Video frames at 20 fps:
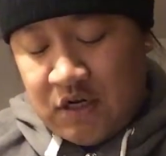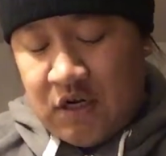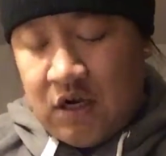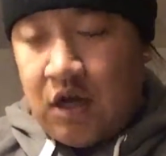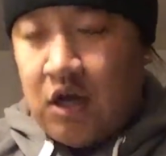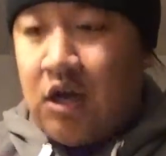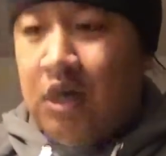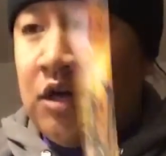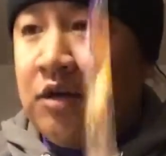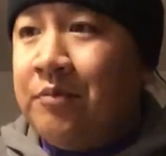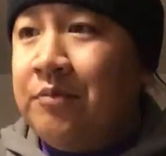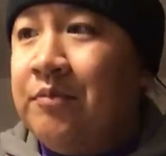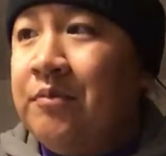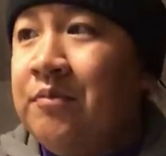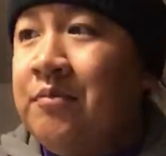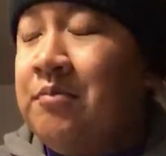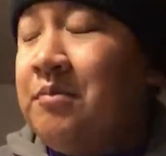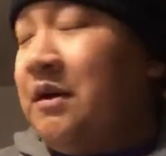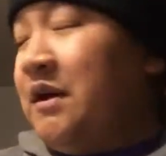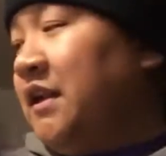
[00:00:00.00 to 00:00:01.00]

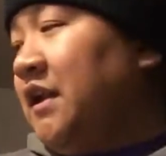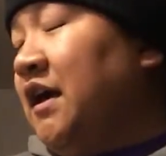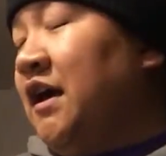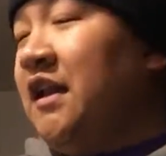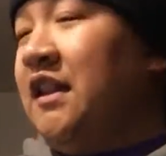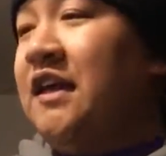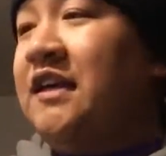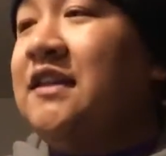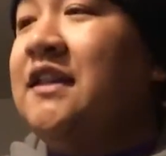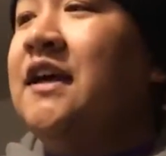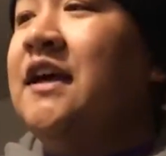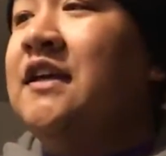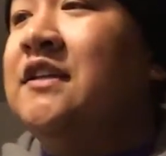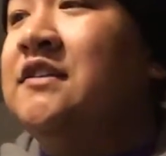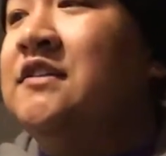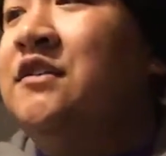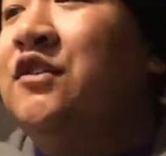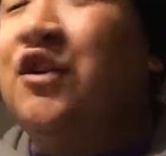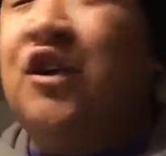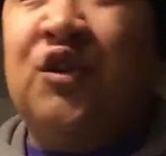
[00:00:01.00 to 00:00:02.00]
But I like the
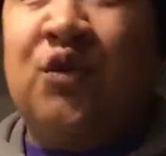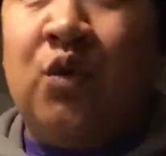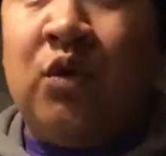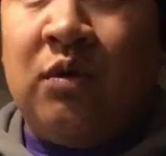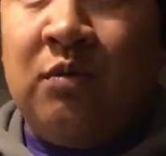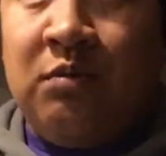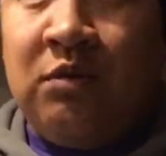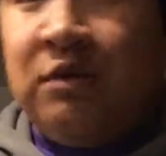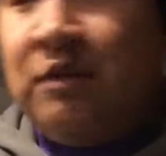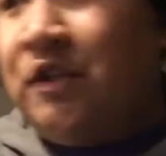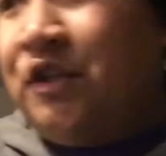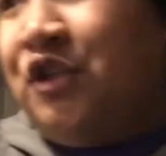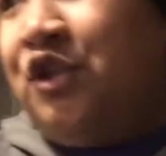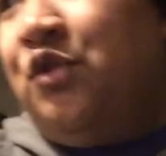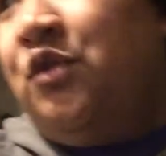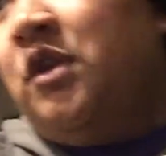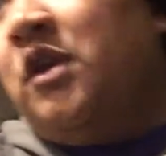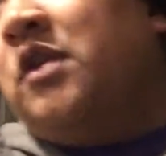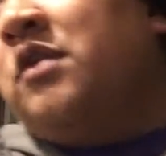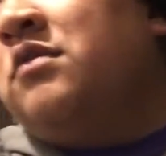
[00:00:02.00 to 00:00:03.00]
heads. They're adorable. They're
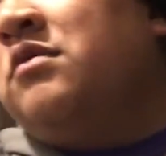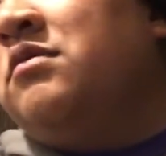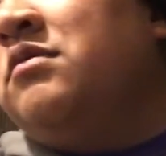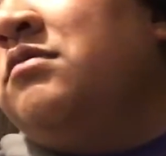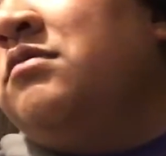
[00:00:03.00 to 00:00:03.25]
cuter.